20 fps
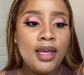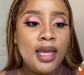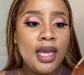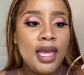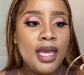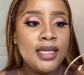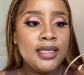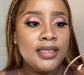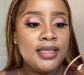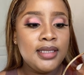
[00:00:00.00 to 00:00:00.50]

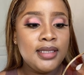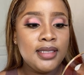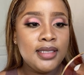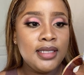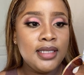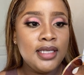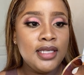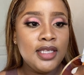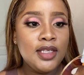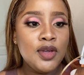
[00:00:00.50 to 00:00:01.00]
and
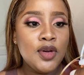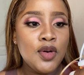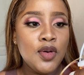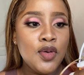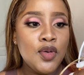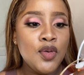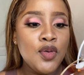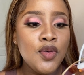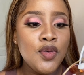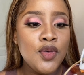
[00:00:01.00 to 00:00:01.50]
see
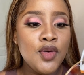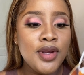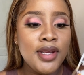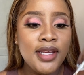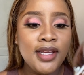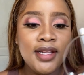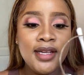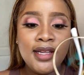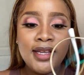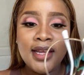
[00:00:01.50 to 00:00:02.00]
who
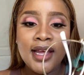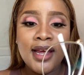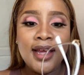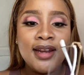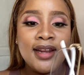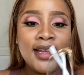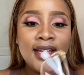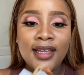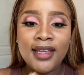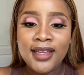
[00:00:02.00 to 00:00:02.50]

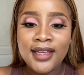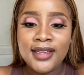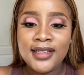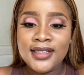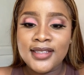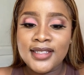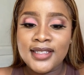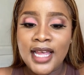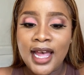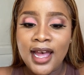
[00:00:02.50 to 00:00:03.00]
Iliana
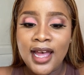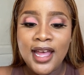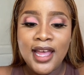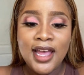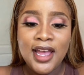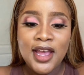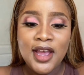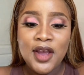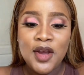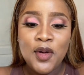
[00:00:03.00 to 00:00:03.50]
is.
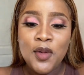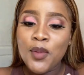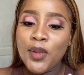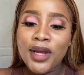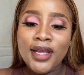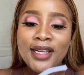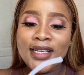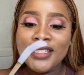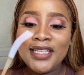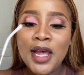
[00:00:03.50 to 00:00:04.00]

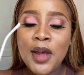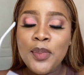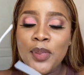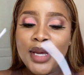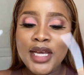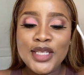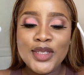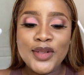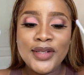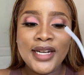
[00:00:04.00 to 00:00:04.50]
What is her
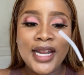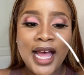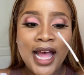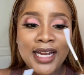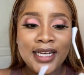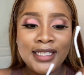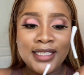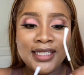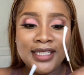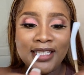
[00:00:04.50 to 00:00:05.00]

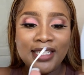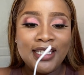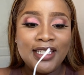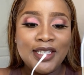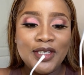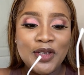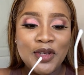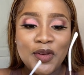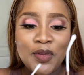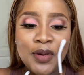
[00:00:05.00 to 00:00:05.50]

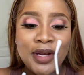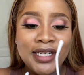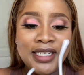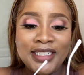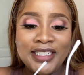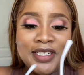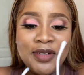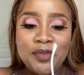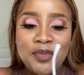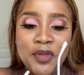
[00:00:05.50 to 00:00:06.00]
personality? What is
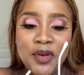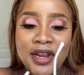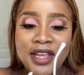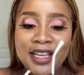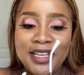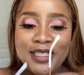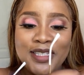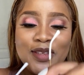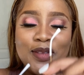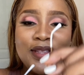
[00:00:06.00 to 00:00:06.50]
she
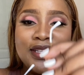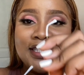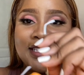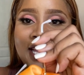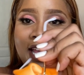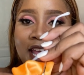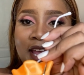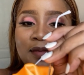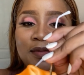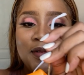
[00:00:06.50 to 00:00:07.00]
bringing to the
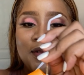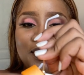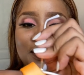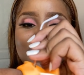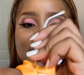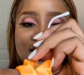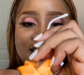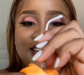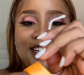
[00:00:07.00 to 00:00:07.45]
table?